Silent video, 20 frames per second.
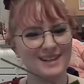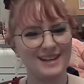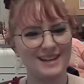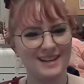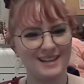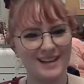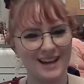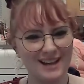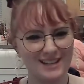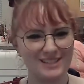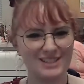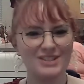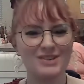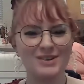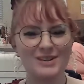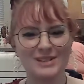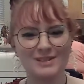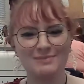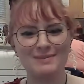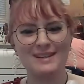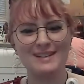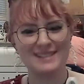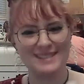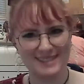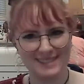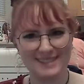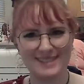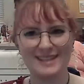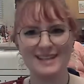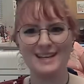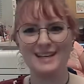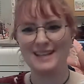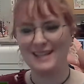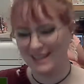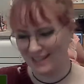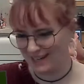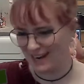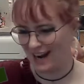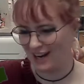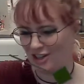yes, USB-C
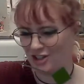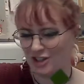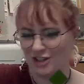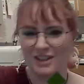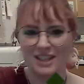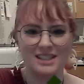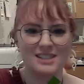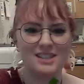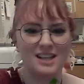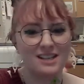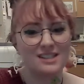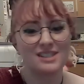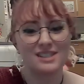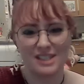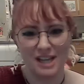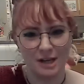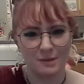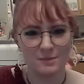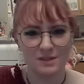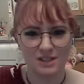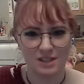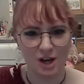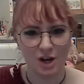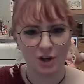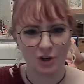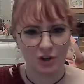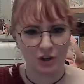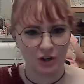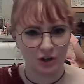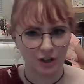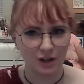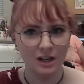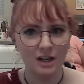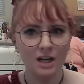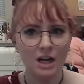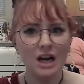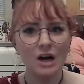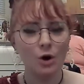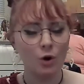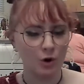connection that, say, a Samsung
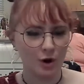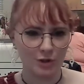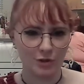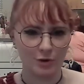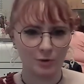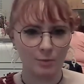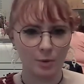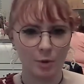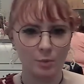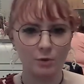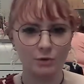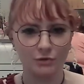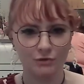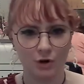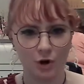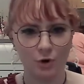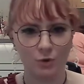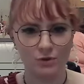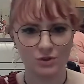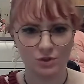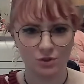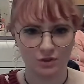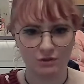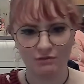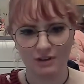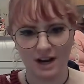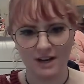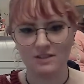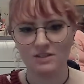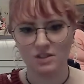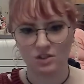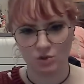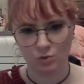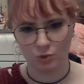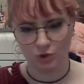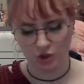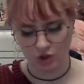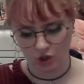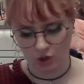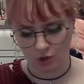or other mobile phones or devices
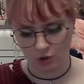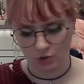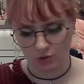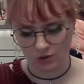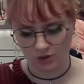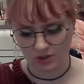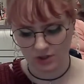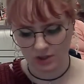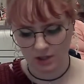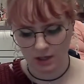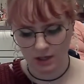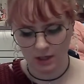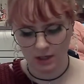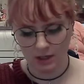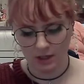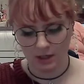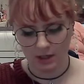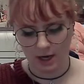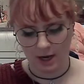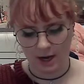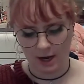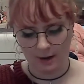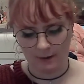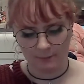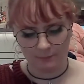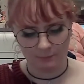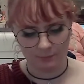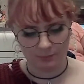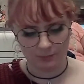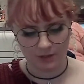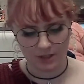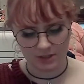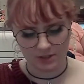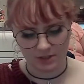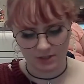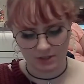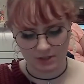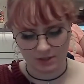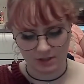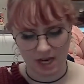would use. This
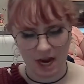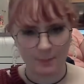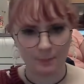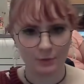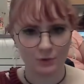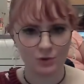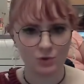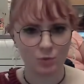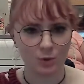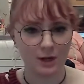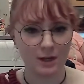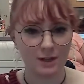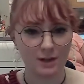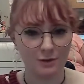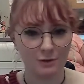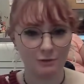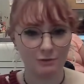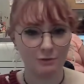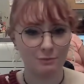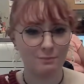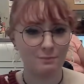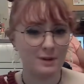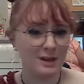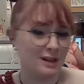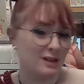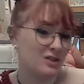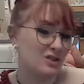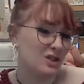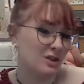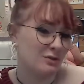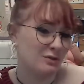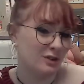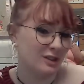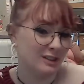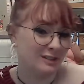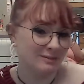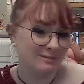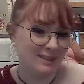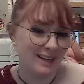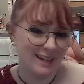is Apple's way of being
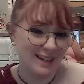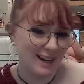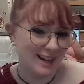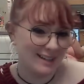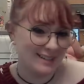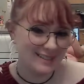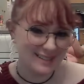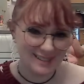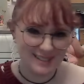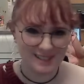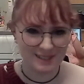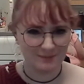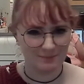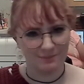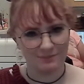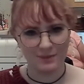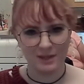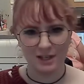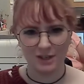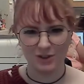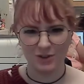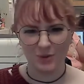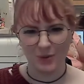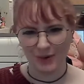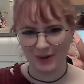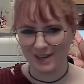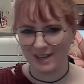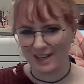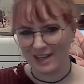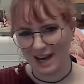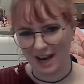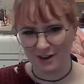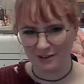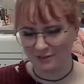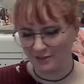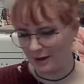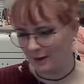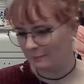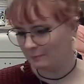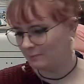different, I guess, being quirky, kind of
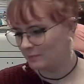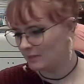fun.